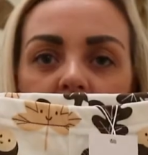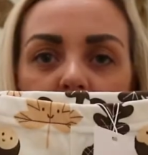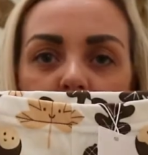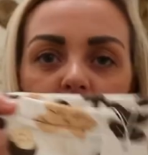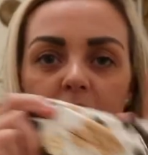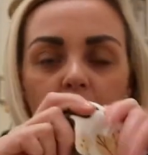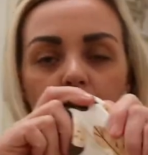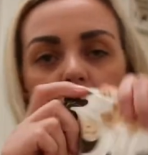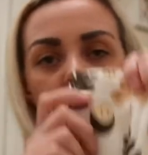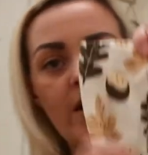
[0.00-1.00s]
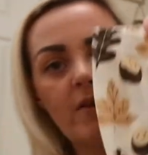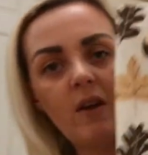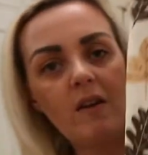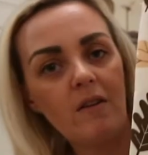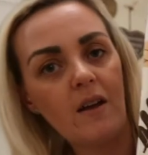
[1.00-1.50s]
8 months old,
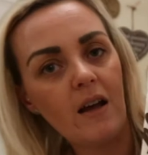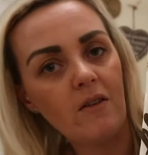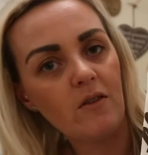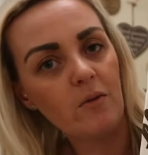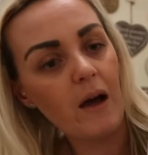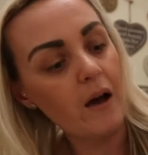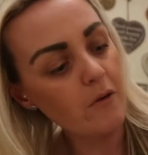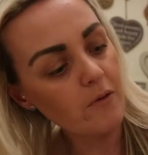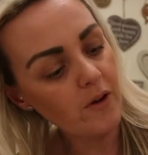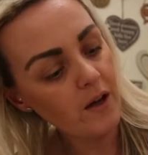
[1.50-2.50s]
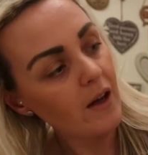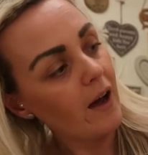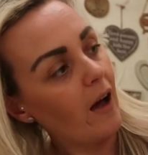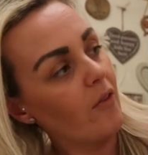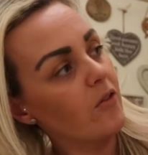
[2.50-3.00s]
these are 9 to 12,
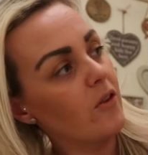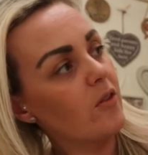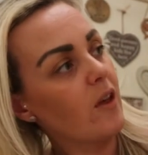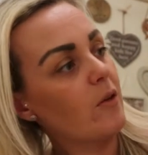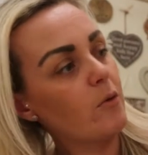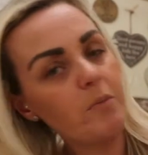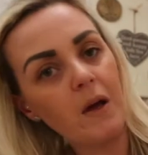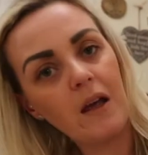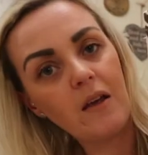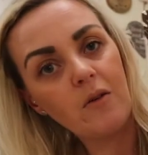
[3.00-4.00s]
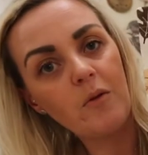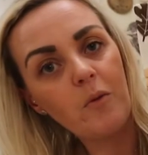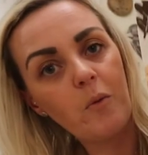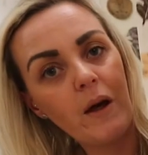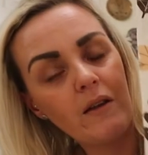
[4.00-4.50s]
and these would be
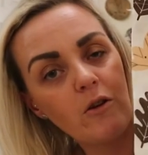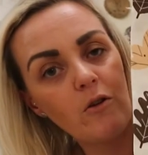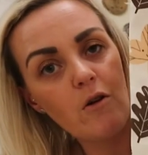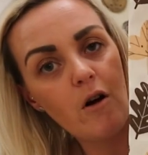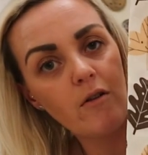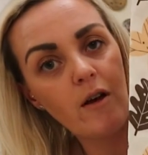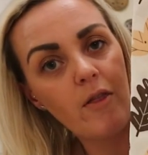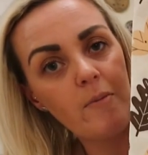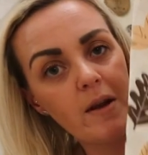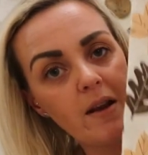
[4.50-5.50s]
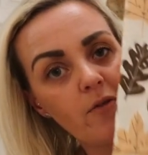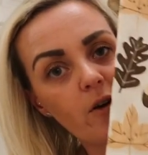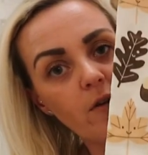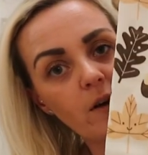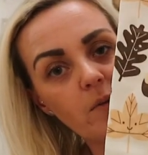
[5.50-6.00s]
way too long at the minute
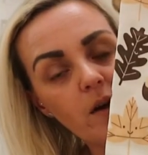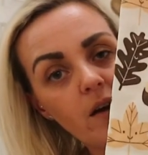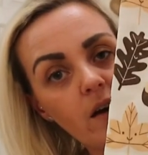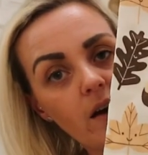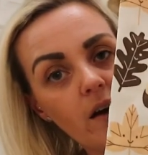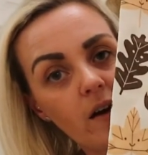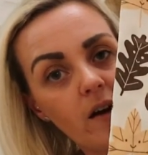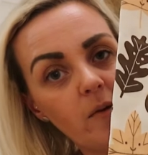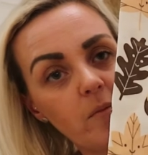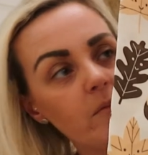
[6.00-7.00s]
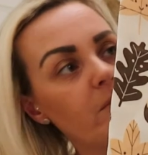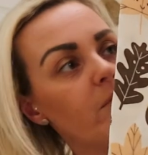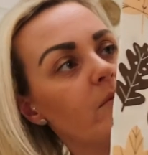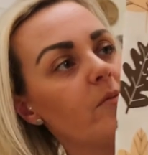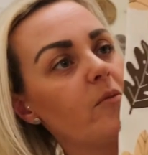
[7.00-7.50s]
for him.
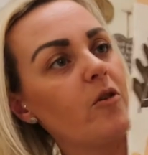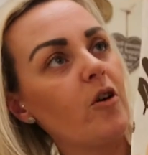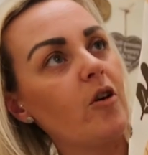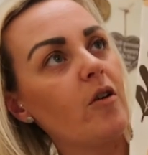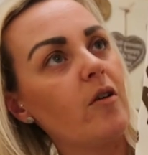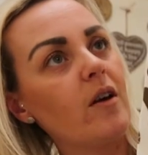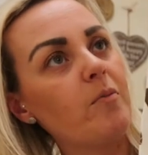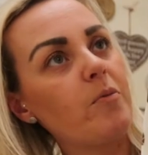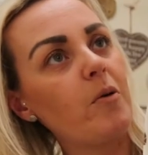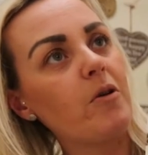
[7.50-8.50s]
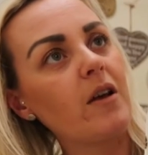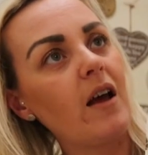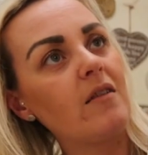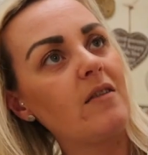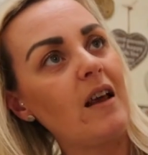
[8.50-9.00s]
So he's probably going to
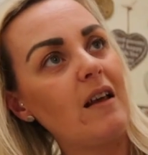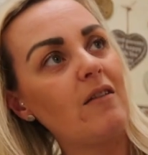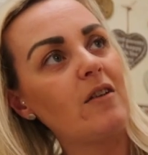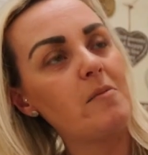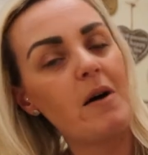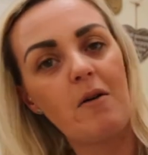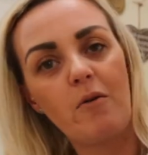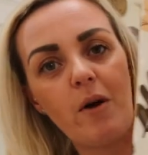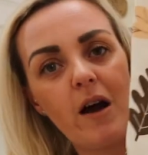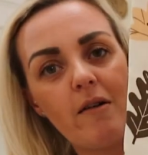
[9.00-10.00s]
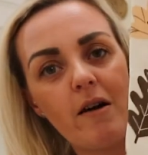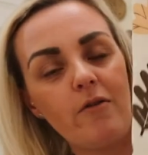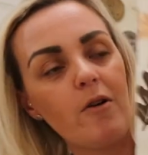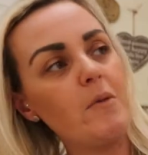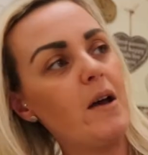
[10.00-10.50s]
get a decent amount of wear out
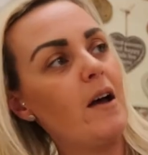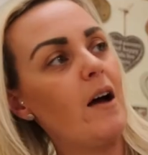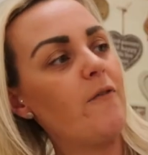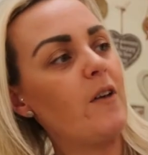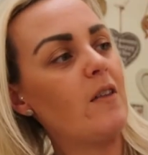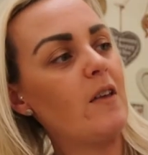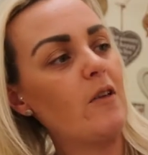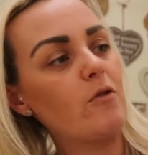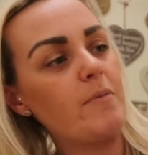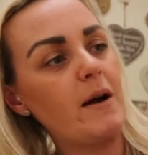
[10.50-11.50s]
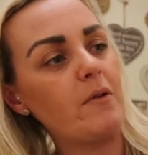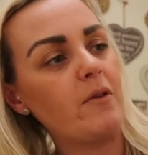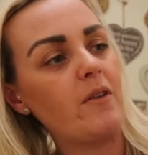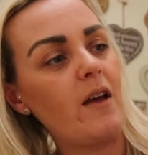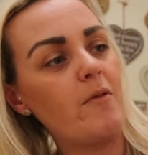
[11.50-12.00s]
of them. I think these were about
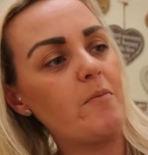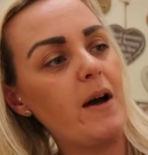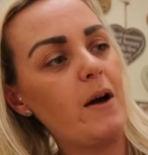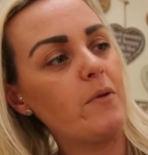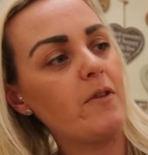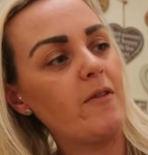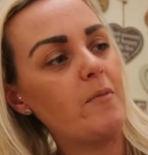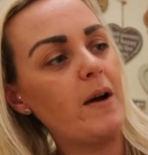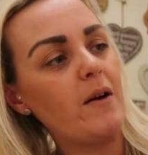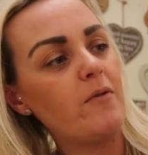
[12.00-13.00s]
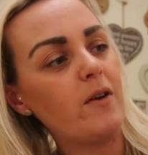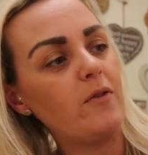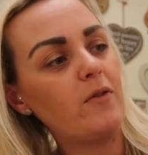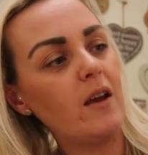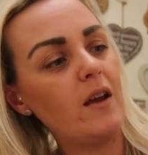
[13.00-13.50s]
£7,
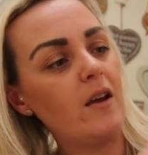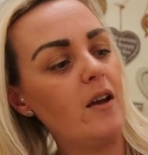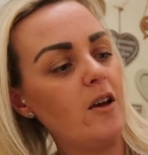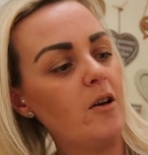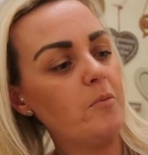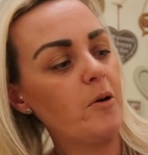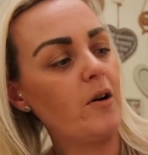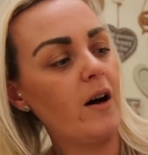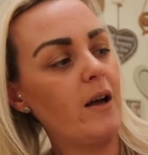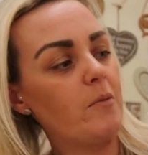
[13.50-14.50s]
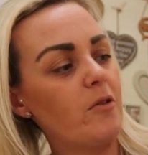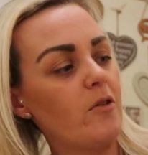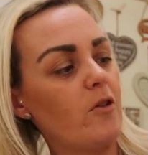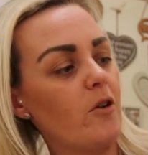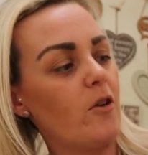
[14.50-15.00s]
£7.50, but I am
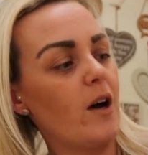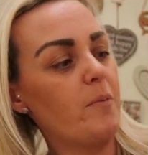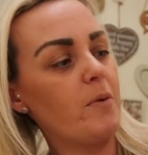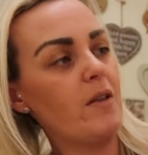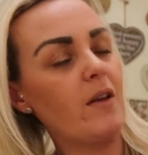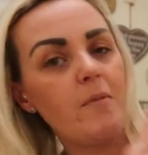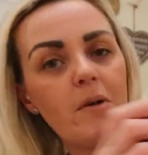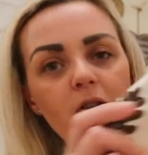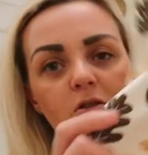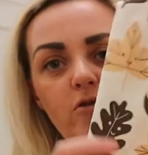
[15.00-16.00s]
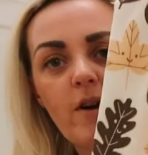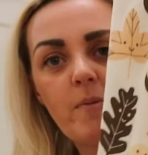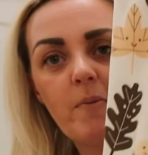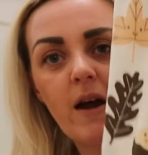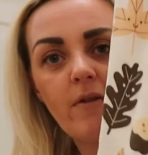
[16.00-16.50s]
so happy that I managed to grab
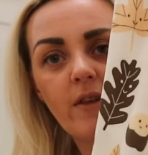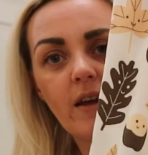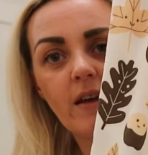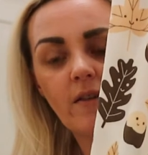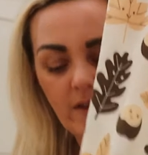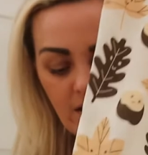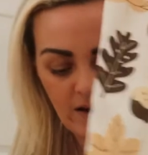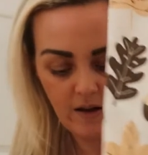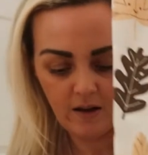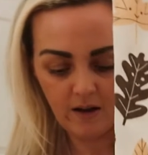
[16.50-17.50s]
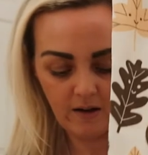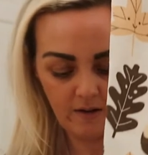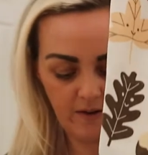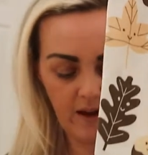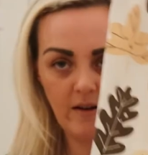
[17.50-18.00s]
a pair of these. Like I
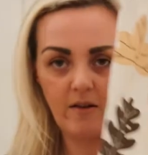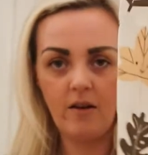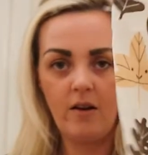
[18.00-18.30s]
said,